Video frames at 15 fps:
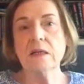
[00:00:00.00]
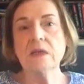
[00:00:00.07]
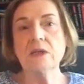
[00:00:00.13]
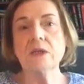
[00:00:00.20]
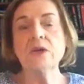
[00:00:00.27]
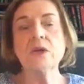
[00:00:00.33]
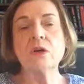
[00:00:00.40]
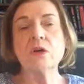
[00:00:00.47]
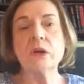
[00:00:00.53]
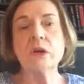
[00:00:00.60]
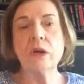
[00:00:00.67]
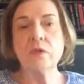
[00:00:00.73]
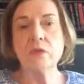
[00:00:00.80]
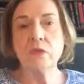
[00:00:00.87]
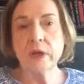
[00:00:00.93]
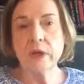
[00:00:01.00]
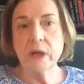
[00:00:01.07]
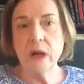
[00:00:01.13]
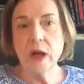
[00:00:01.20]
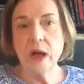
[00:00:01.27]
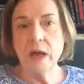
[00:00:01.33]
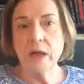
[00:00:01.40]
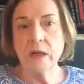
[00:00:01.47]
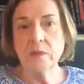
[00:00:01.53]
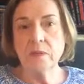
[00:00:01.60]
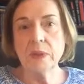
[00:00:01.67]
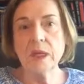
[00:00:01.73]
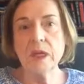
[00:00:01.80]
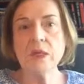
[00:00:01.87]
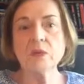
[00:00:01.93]
to turn it over to God.
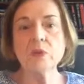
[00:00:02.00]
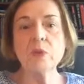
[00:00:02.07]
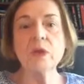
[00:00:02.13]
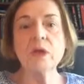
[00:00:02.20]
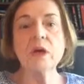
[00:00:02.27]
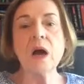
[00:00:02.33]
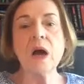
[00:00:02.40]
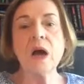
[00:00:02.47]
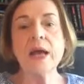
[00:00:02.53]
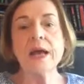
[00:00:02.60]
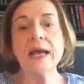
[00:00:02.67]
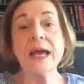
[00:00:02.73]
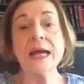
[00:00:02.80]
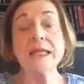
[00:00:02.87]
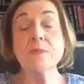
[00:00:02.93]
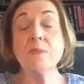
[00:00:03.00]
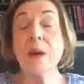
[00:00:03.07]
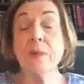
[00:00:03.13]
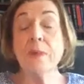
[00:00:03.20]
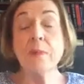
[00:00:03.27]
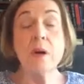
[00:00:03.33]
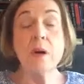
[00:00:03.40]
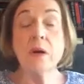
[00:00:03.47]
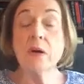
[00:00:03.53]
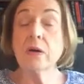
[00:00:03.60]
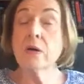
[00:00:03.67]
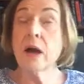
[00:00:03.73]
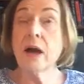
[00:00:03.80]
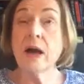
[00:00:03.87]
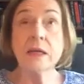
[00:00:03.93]
Because with God as my
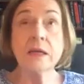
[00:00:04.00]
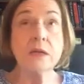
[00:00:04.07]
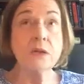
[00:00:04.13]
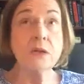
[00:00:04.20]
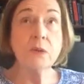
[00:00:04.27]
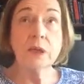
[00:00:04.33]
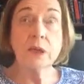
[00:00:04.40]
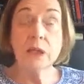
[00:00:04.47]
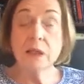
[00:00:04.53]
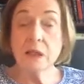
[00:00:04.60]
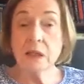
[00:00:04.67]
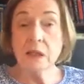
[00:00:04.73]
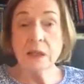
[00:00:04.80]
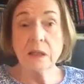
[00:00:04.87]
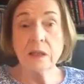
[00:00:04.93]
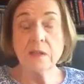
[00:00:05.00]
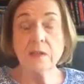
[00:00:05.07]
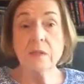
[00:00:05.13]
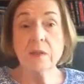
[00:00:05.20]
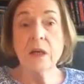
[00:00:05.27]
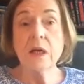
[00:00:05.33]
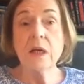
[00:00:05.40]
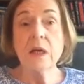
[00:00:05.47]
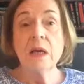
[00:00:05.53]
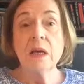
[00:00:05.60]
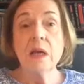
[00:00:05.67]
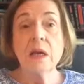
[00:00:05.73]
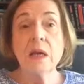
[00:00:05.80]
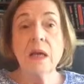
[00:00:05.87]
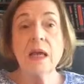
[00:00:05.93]
partner, I can do anything.
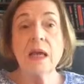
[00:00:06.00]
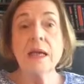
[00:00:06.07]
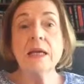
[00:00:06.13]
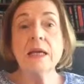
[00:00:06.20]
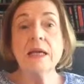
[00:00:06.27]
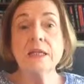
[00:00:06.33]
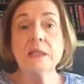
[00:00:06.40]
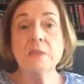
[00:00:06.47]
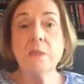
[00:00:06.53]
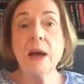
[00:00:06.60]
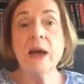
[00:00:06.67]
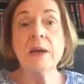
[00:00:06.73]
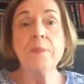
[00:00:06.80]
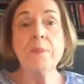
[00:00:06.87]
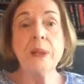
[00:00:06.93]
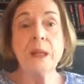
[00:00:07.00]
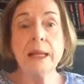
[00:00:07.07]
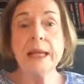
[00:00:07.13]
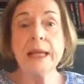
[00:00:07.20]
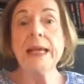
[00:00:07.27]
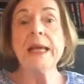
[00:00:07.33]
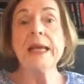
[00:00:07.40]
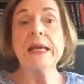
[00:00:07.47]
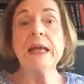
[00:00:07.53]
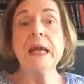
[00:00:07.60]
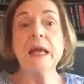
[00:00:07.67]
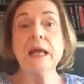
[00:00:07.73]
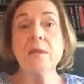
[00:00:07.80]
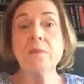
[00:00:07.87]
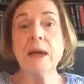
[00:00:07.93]
And it is my plan
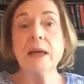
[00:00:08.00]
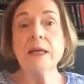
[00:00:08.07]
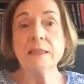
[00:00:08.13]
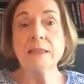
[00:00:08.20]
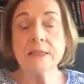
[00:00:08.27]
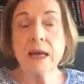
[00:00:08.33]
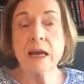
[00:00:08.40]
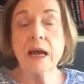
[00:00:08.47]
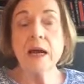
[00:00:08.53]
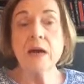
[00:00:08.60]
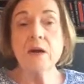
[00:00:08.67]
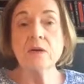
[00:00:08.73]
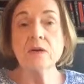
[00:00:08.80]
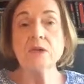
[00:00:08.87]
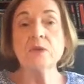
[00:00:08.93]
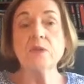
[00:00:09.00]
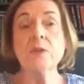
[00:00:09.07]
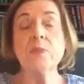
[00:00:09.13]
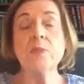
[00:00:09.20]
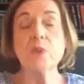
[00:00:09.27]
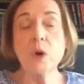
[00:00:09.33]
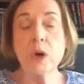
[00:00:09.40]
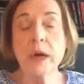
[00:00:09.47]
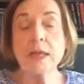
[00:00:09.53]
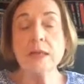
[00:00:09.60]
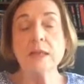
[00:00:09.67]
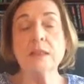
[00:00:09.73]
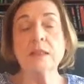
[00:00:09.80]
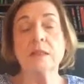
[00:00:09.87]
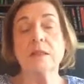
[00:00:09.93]
and my desire to
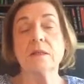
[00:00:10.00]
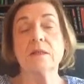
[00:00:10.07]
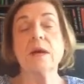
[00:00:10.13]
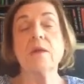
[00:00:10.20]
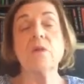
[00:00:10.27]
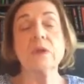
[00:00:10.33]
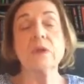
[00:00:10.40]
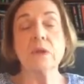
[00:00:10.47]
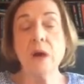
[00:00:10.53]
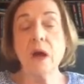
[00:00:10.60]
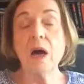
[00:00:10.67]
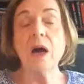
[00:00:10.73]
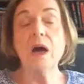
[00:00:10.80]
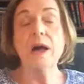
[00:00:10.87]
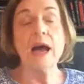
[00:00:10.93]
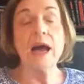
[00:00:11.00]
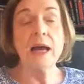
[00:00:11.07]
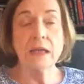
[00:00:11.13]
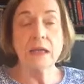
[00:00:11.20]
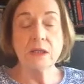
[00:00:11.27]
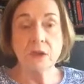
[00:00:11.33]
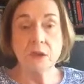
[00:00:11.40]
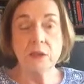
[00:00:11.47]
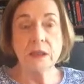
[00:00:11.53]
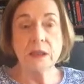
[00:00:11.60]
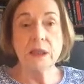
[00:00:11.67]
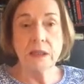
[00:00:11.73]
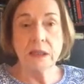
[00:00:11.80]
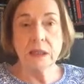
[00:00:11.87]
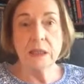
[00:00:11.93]
embrace that with God, I can do
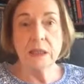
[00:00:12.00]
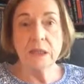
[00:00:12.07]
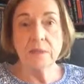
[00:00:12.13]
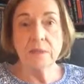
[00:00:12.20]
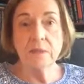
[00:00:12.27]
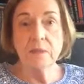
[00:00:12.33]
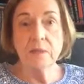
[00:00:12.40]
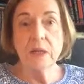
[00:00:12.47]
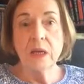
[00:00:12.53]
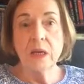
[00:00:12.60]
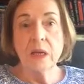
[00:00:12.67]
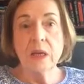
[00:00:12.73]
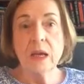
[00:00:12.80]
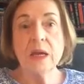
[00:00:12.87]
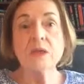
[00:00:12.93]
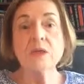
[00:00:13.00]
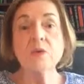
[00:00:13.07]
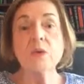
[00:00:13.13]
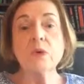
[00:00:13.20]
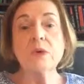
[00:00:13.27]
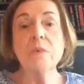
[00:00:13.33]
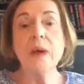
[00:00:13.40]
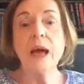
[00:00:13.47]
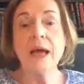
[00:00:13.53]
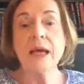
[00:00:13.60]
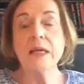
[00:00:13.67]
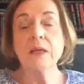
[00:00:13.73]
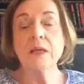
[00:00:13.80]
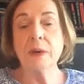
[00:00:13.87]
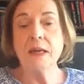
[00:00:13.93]
anything. And to
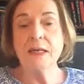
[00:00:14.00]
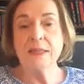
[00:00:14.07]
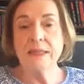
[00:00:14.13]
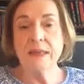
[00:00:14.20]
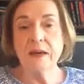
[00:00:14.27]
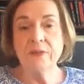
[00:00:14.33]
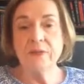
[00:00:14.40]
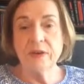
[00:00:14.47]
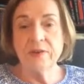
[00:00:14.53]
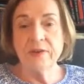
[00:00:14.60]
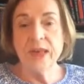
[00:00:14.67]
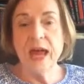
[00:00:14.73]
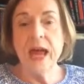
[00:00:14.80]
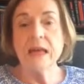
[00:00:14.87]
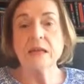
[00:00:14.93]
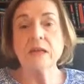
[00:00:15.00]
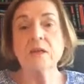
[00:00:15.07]
remind myself of that